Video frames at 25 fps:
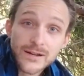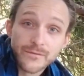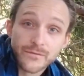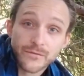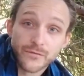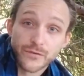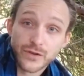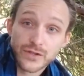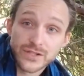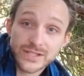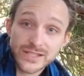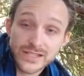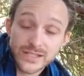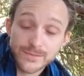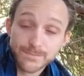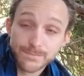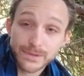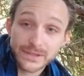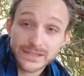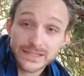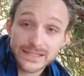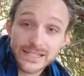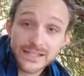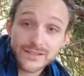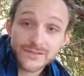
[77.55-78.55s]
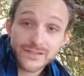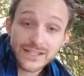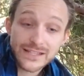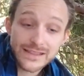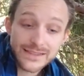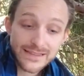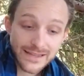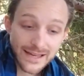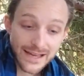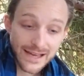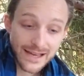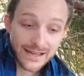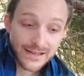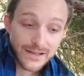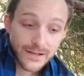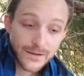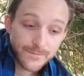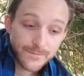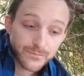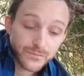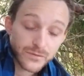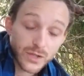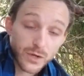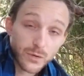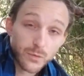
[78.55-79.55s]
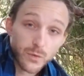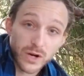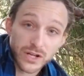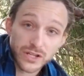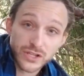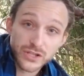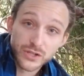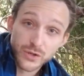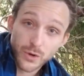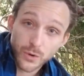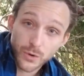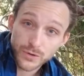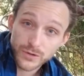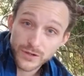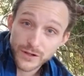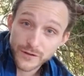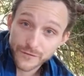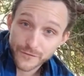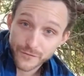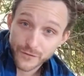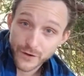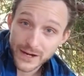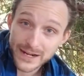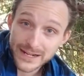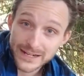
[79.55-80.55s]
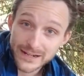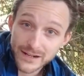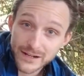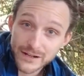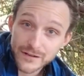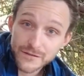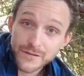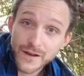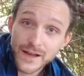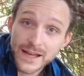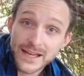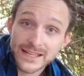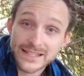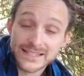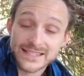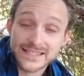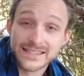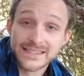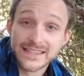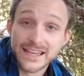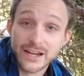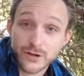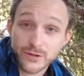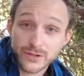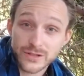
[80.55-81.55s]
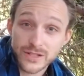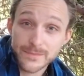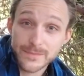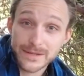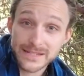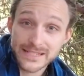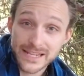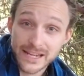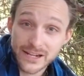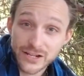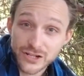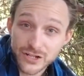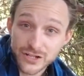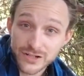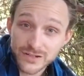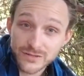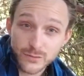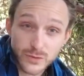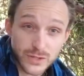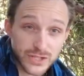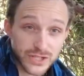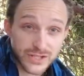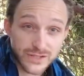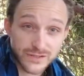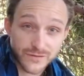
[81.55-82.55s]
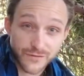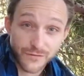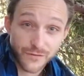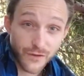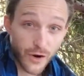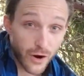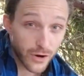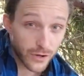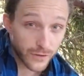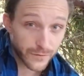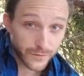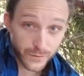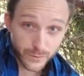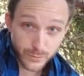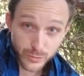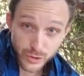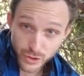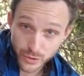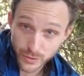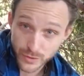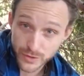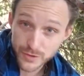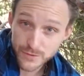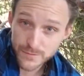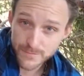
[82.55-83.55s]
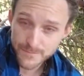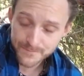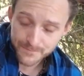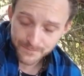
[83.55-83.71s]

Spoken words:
versus believing that what you're afraid of is their limitation, which is far from true.